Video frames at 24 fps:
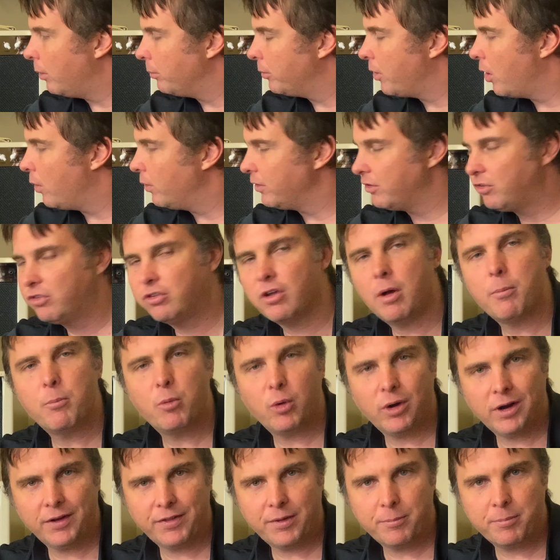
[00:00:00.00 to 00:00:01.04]
I'm going
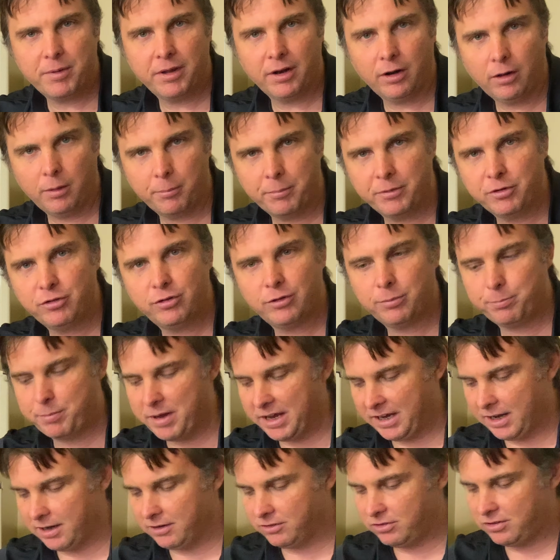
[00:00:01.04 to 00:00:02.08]
somewhere in the middle. I'm just
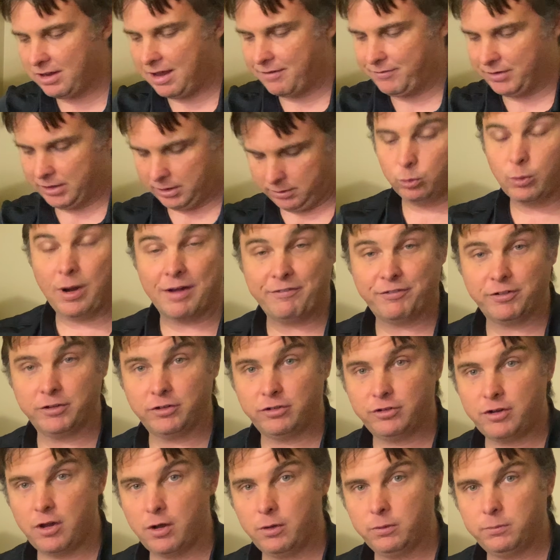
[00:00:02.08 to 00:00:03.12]
picking 7.
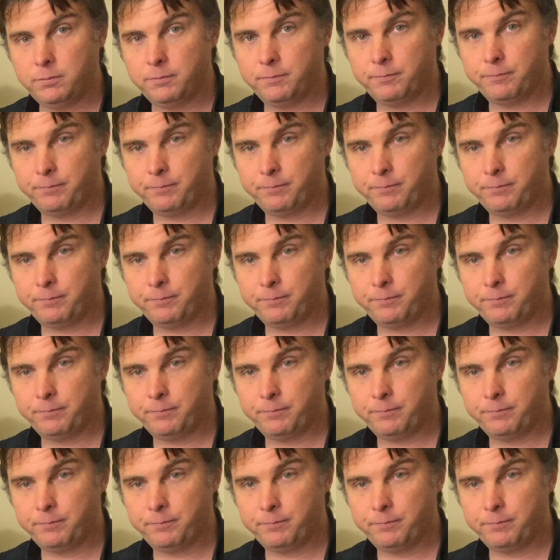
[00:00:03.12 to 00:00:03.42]
Reference tone.